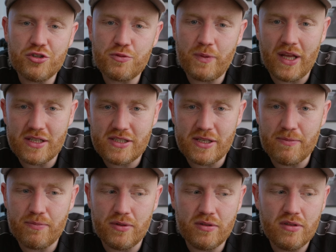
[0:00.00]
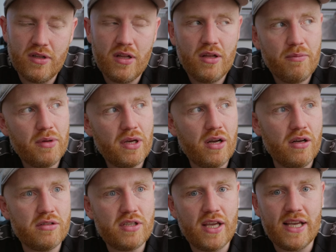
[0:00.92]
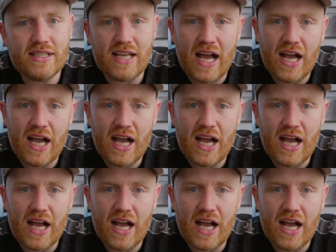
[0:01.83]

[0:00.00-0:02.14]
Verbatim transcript: just be that simple, because it is